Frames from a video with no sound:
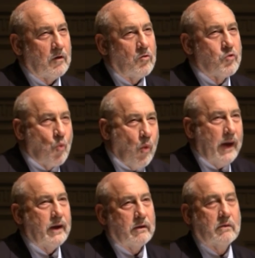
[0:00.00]
the
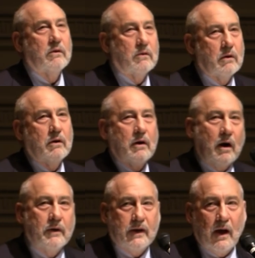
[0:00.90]
way
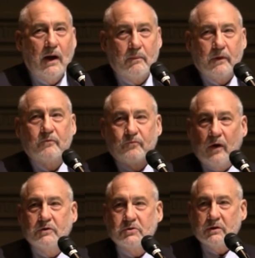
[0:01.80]
our economy
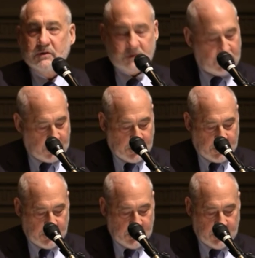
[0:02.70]
functions
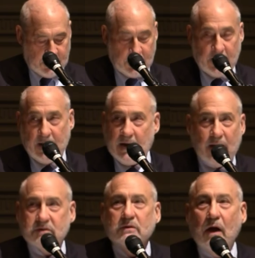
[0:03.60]
uh,
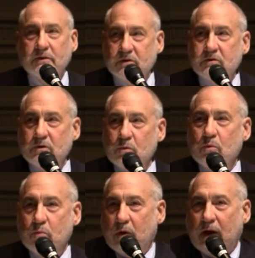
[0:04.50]
has a lot to
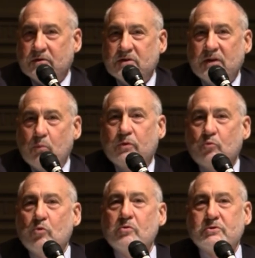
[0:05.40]
do, as I say, with the
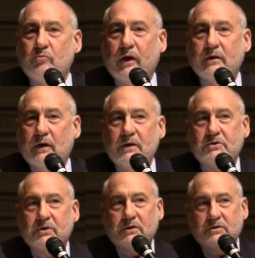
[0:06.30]
rules and
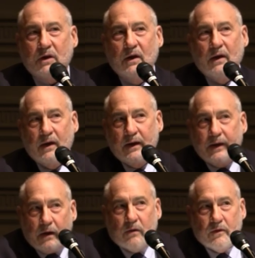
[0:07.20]
regulations.
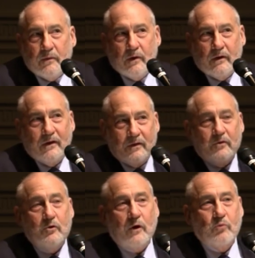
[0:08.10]
Here in the, in
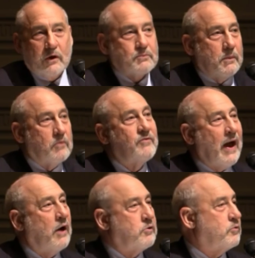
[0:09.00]
the Northwest, people
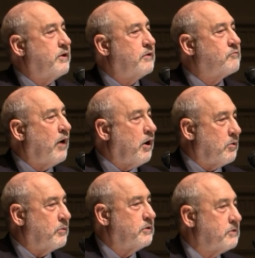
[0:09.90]
value the
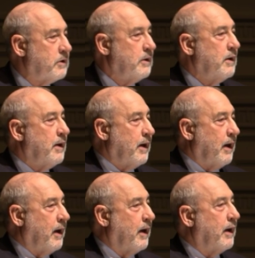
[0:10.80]
environment,
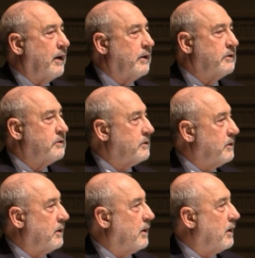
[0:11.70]
and
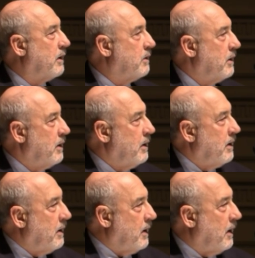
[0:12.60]
uh,
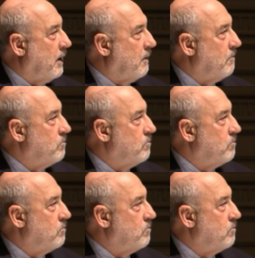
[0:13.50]
uh,